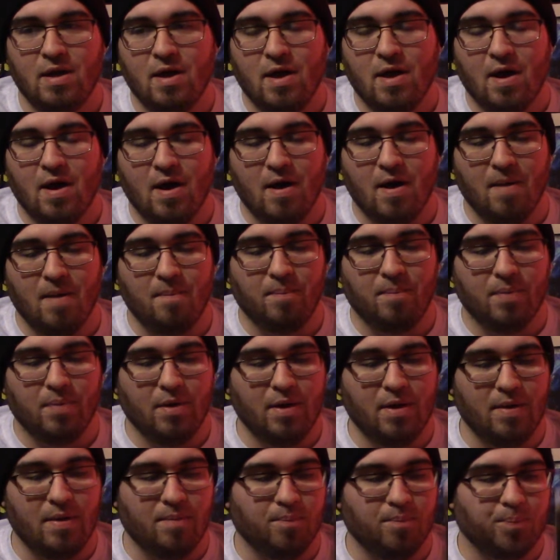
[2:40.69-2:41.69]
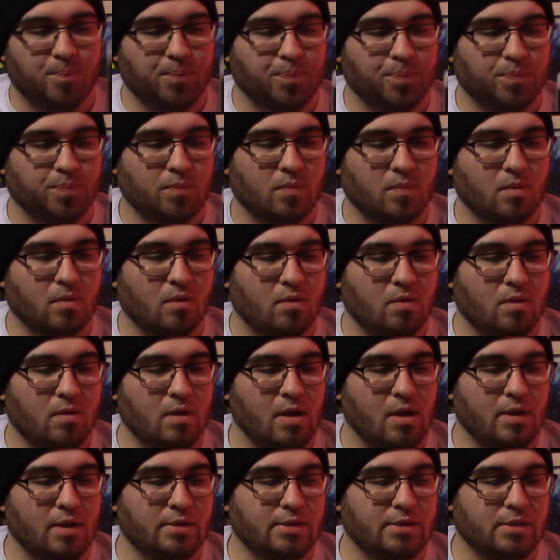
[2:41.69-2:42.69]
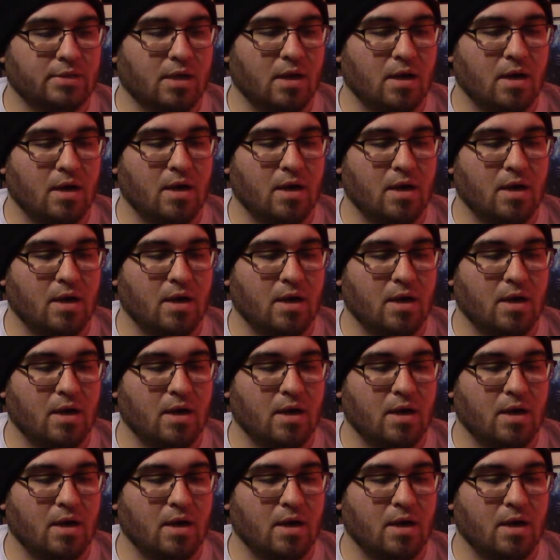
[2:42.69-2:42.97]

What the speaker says: but it's